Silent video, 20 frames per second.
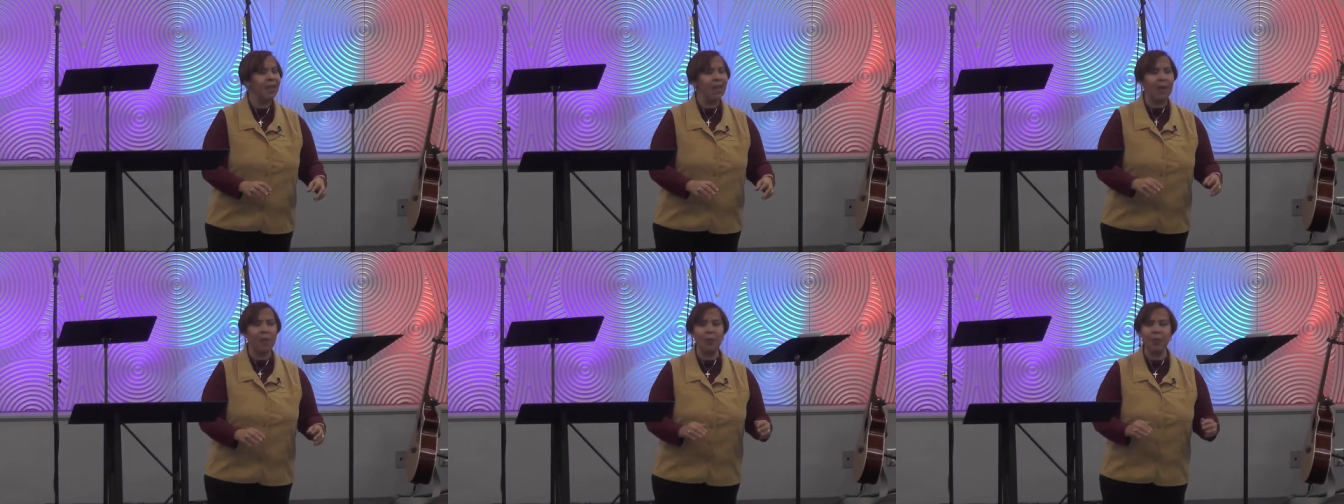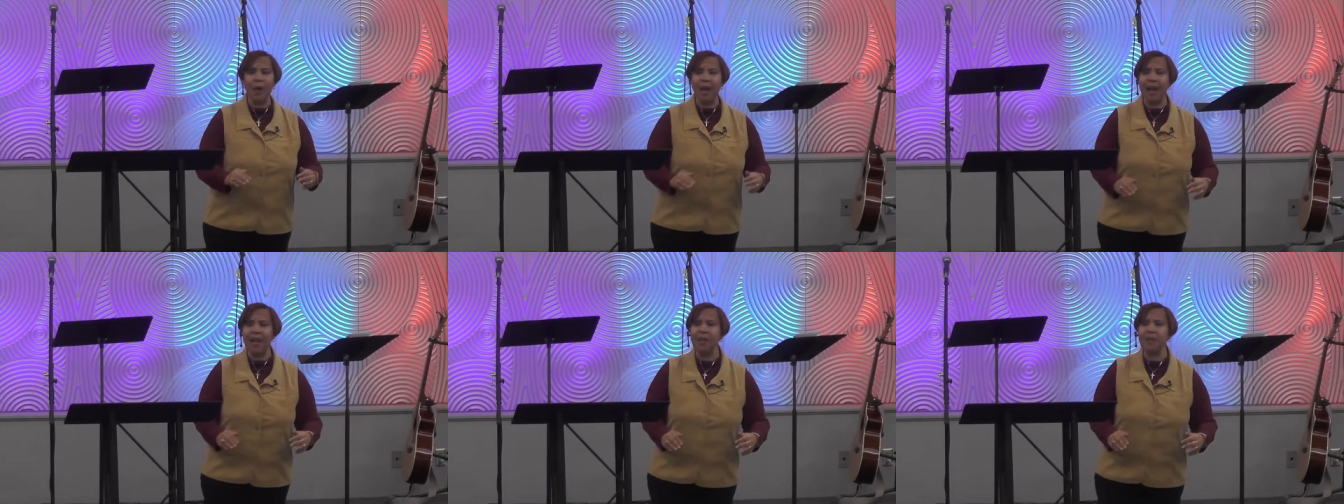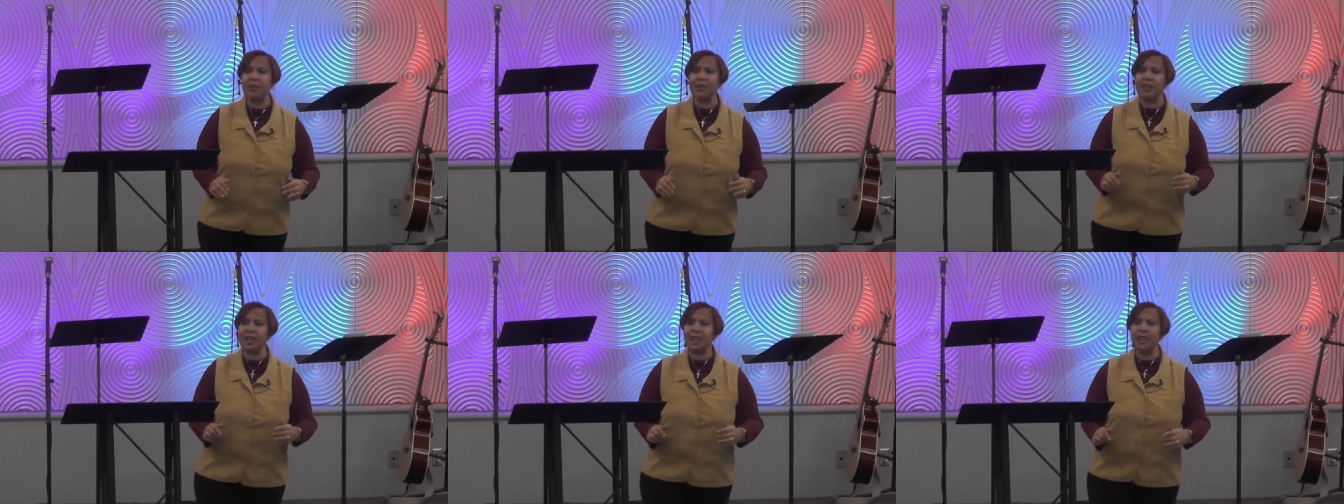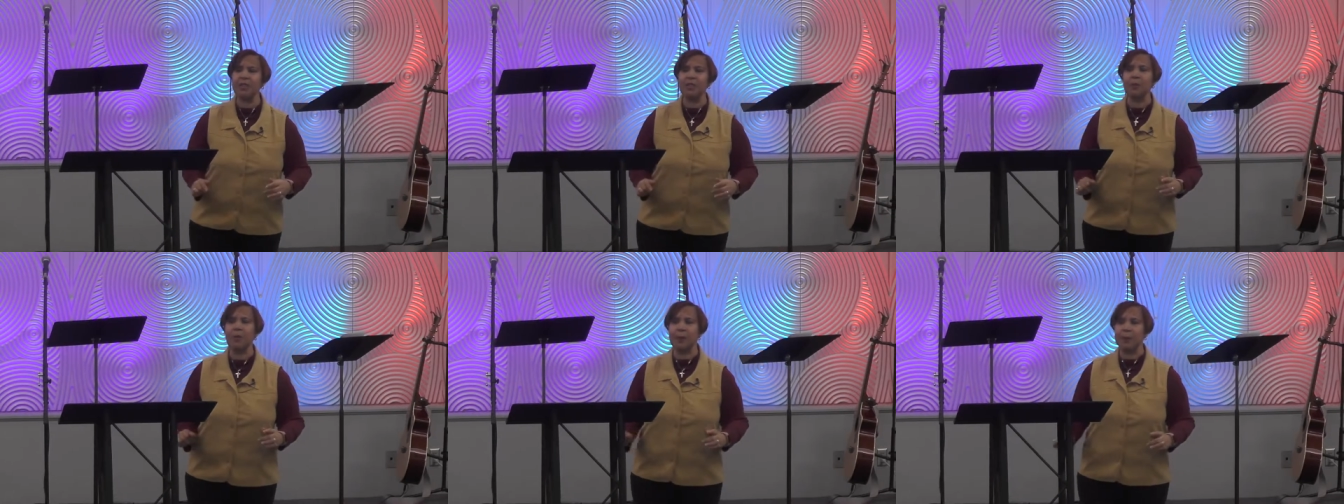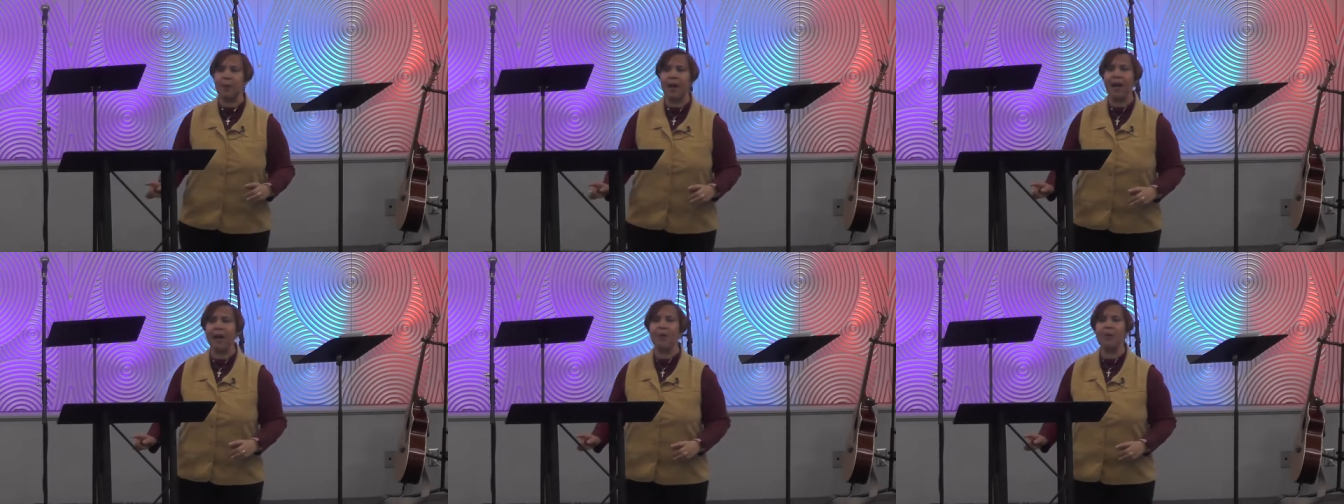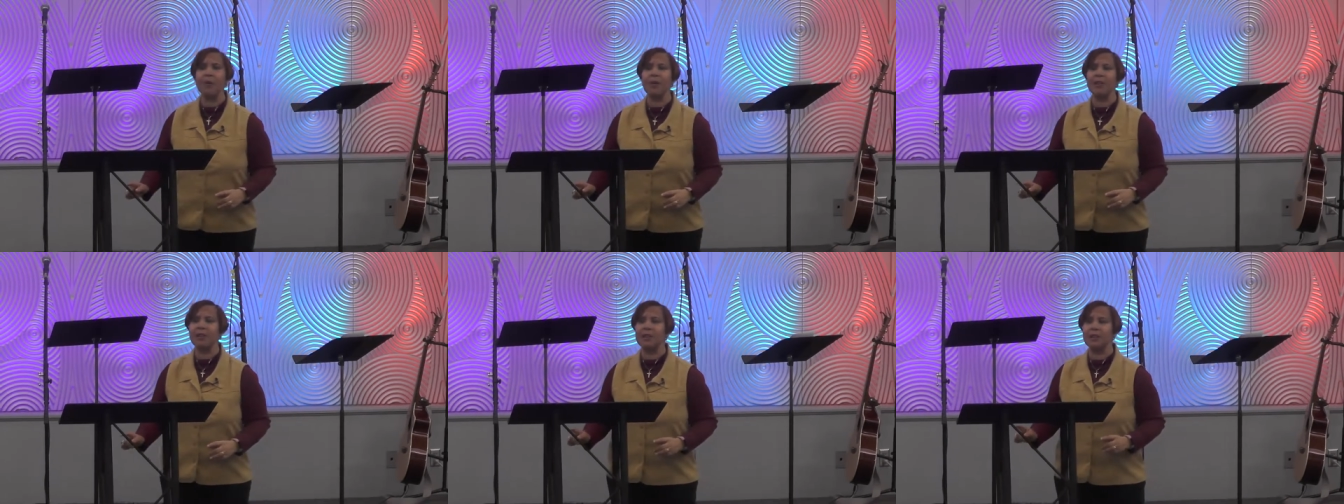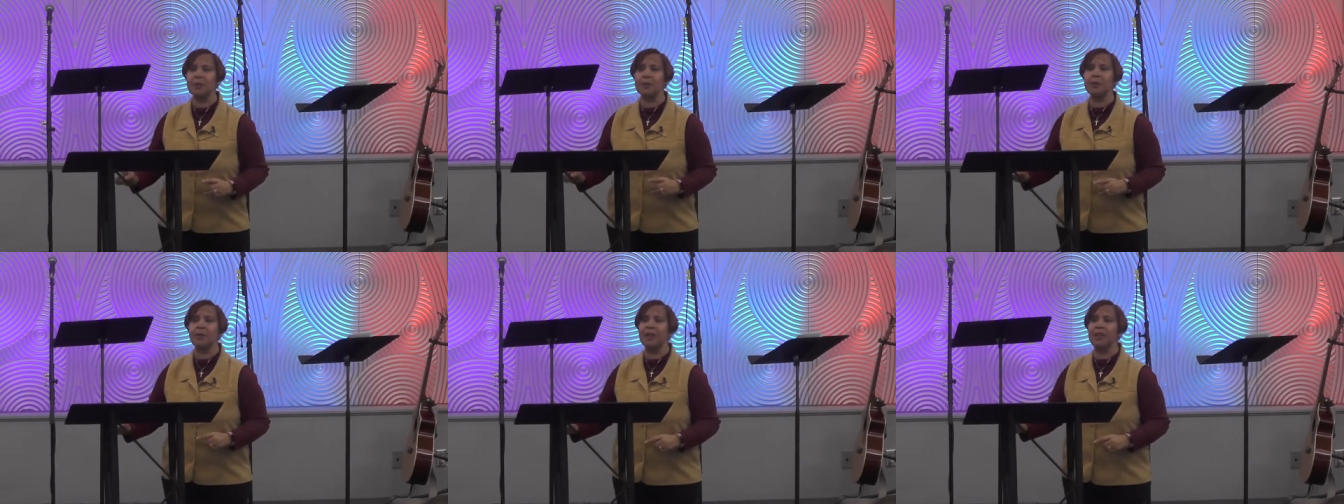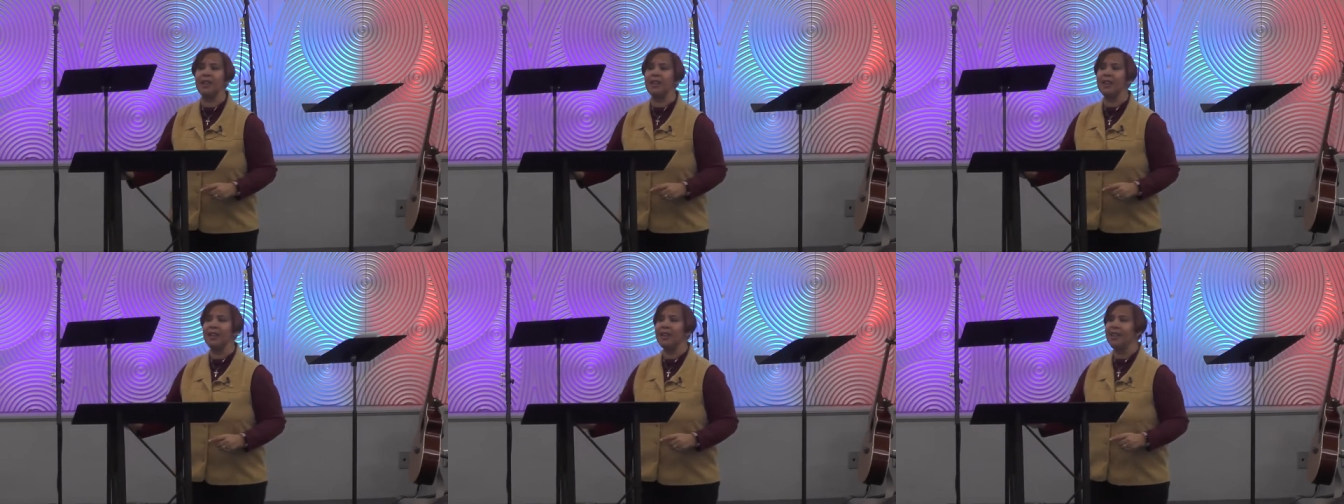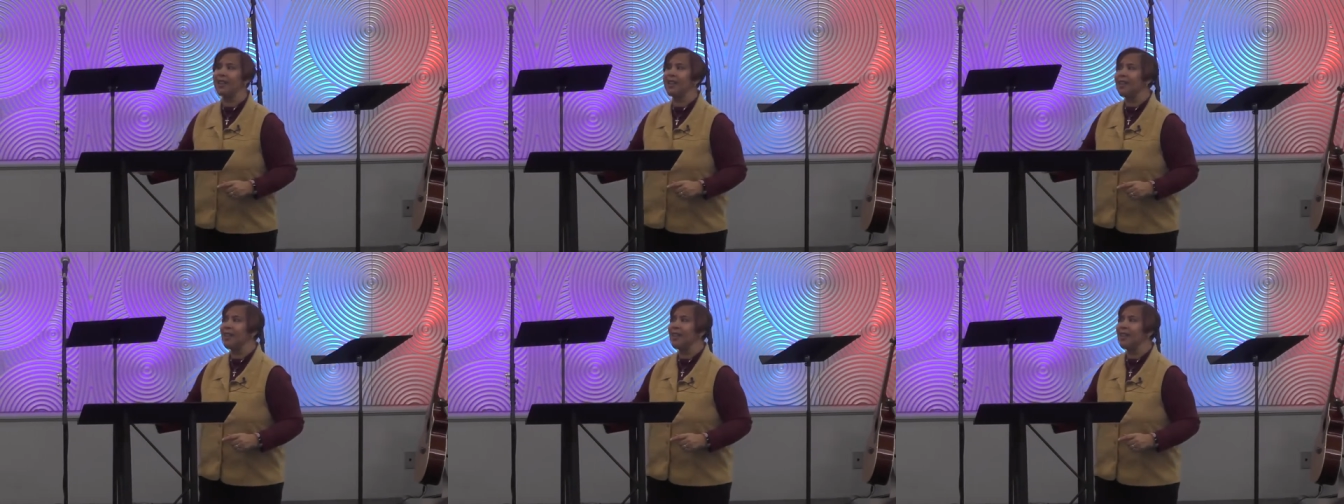and why it was here to empower us to be